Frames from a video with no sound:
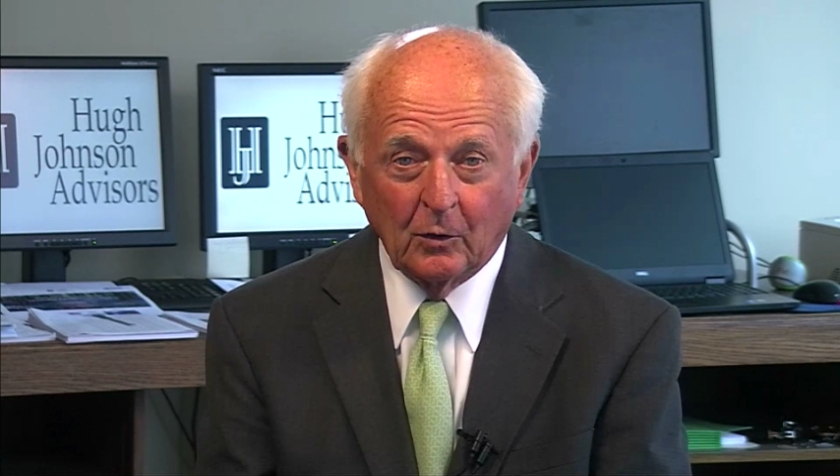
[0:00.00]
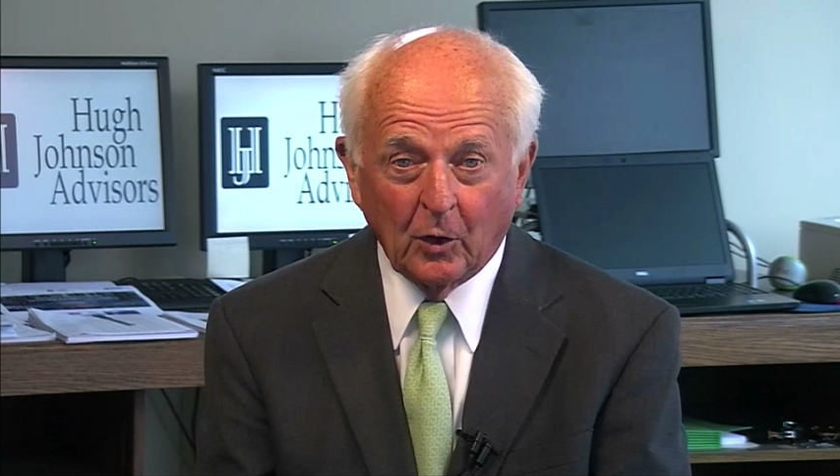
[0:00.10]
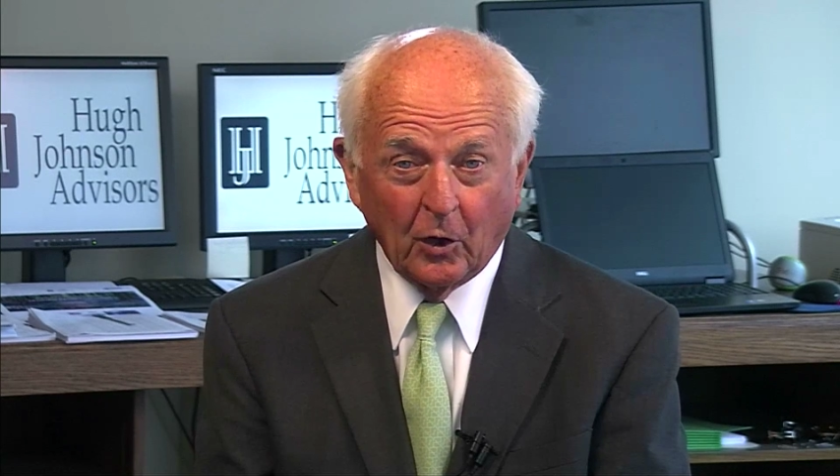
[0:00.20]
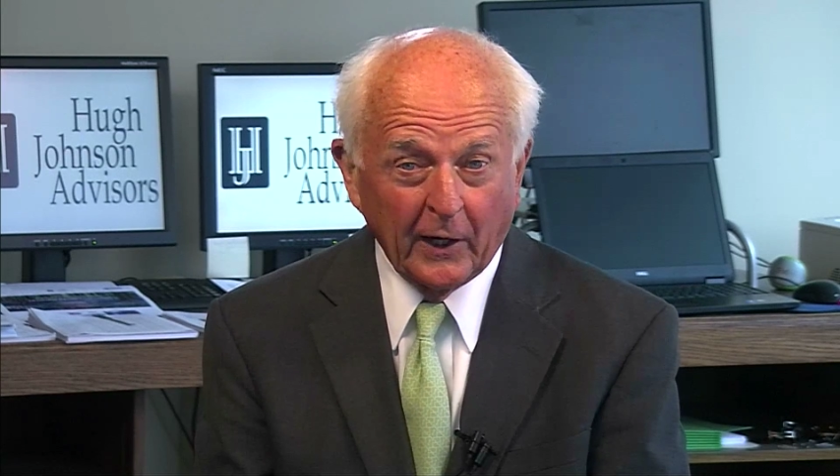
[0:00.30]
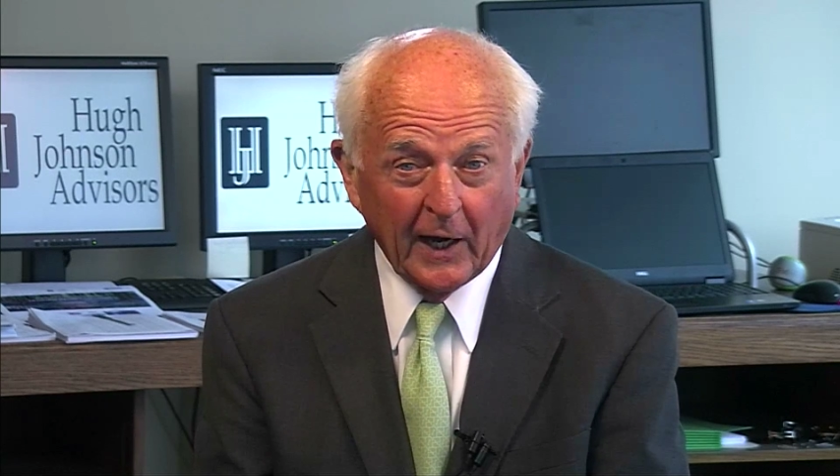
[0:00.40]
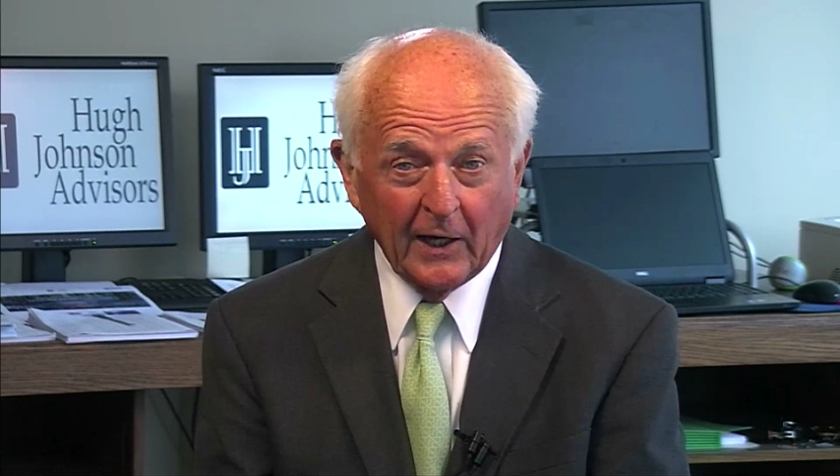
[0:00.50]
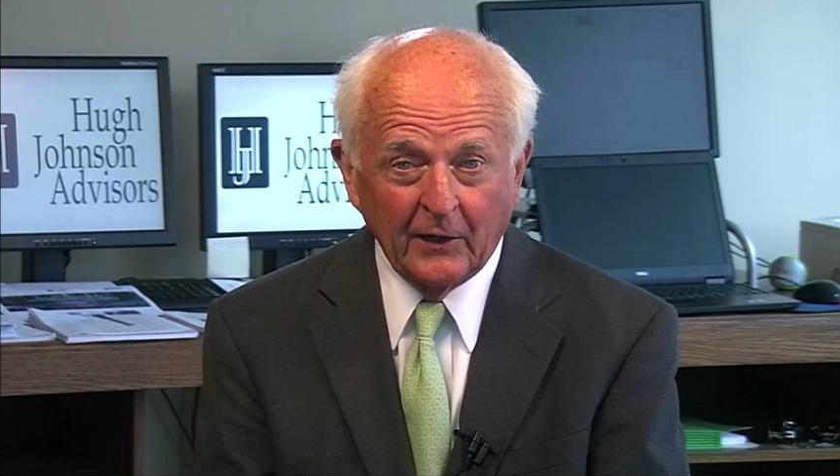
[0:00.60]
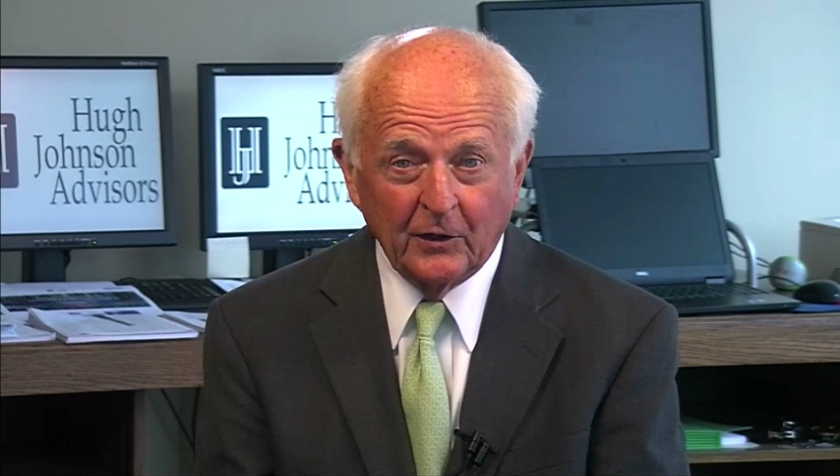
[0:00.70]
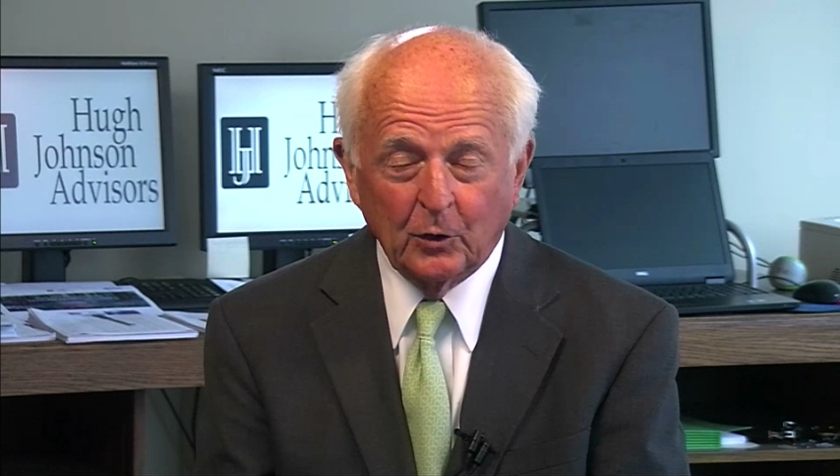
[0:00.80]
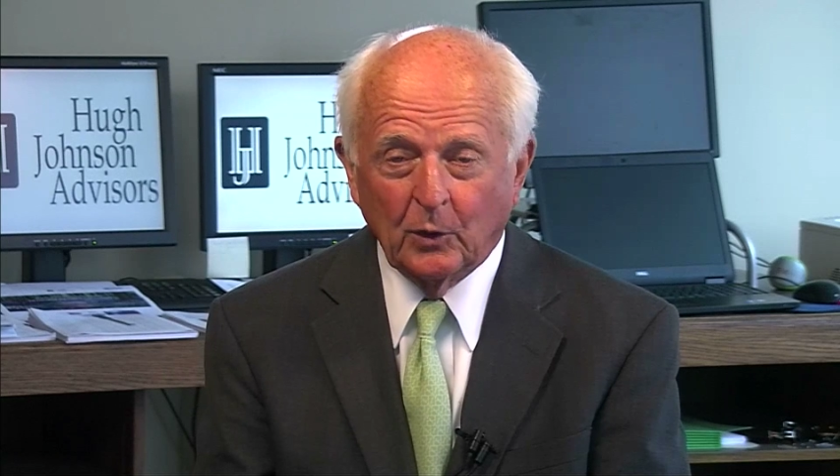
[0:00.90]
going on
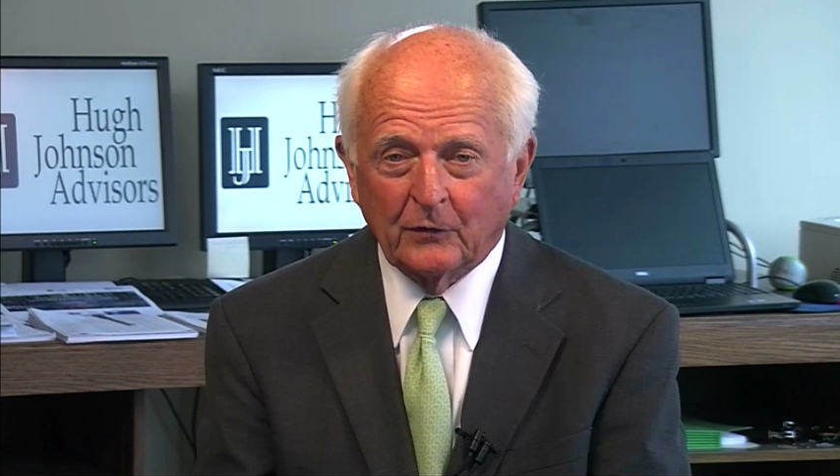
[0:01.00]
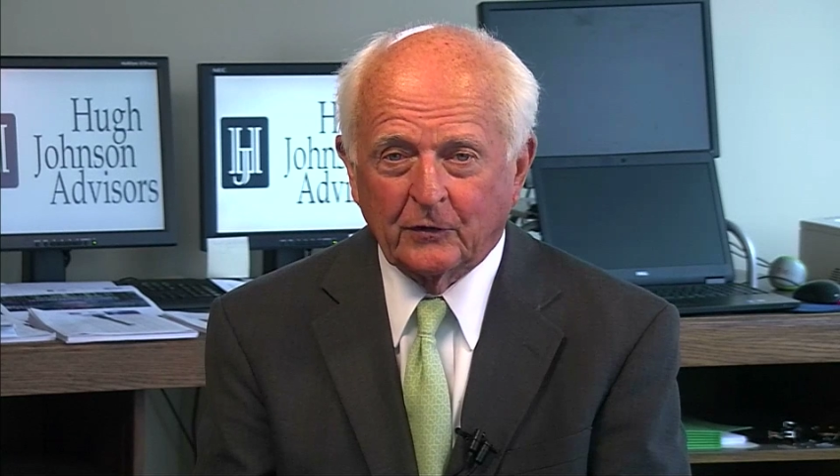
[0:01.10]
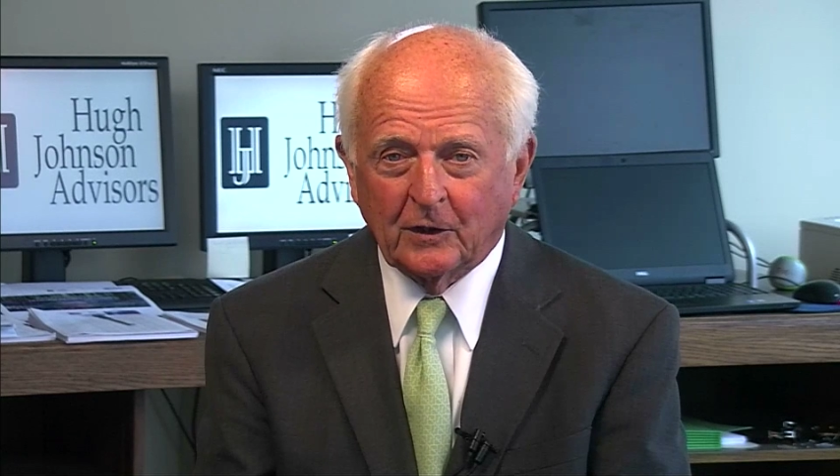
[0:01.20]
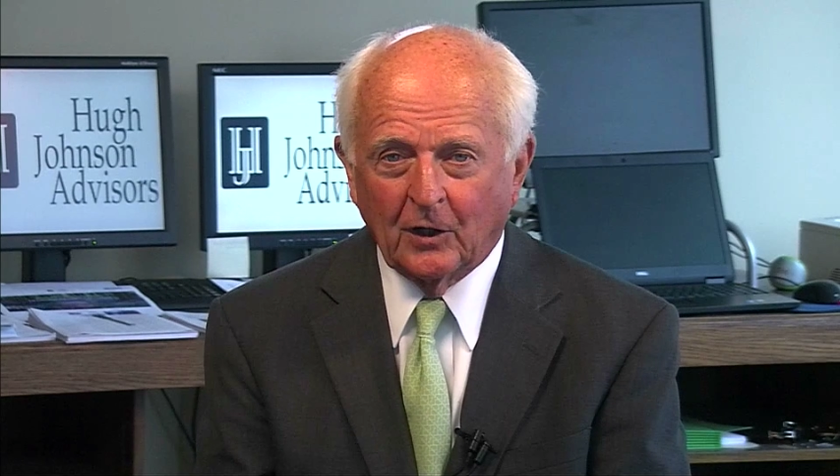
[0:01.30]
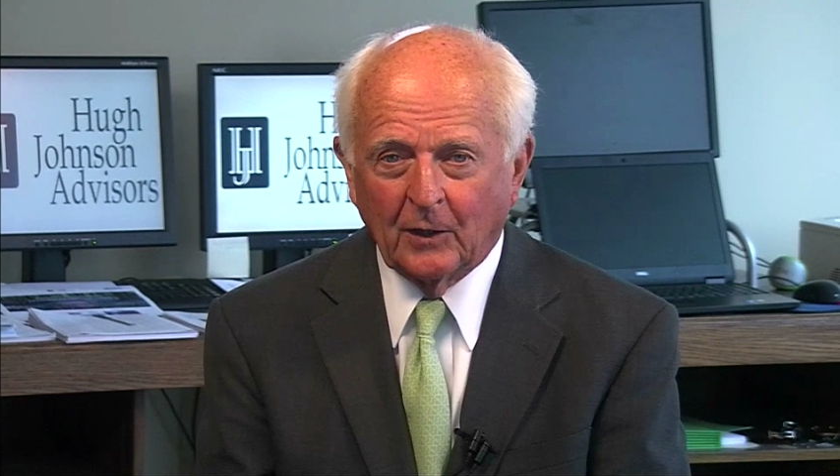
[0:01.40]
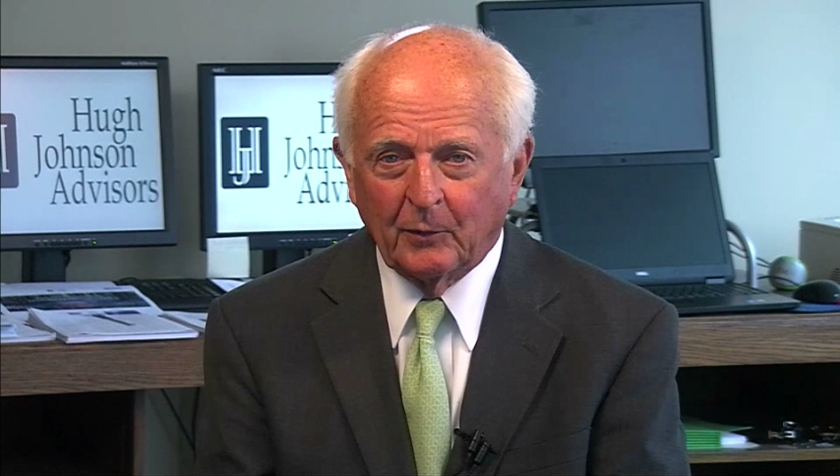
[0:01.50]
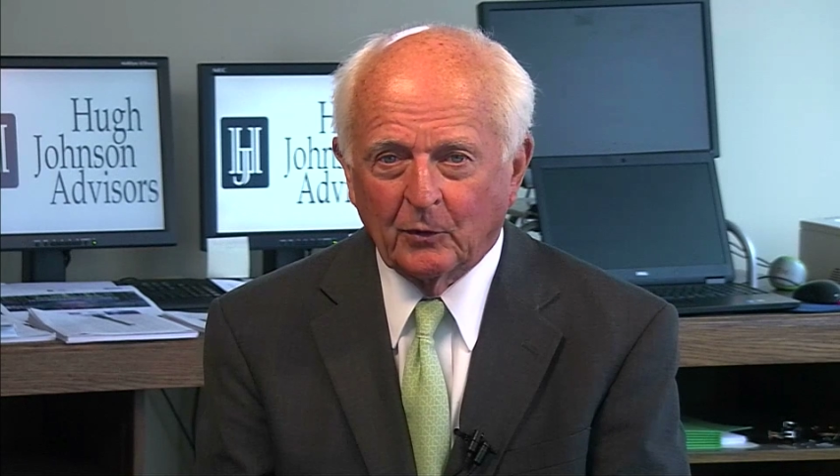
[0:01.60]
in the U.S. economy,